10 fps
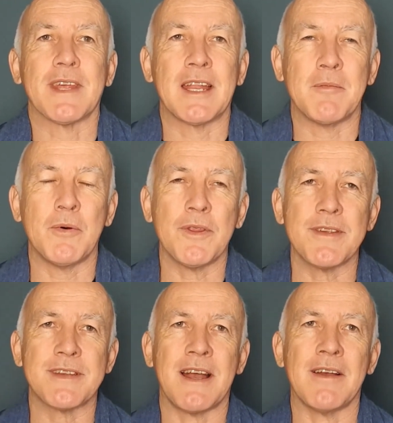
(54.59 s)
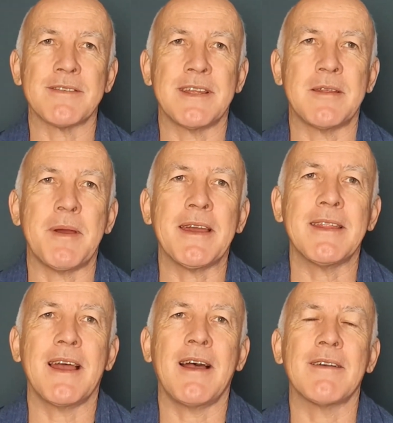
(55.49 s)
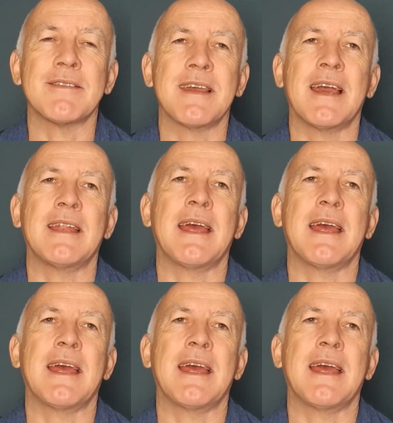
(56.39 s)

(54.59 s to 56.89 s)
And I bought this house, and the back of the house had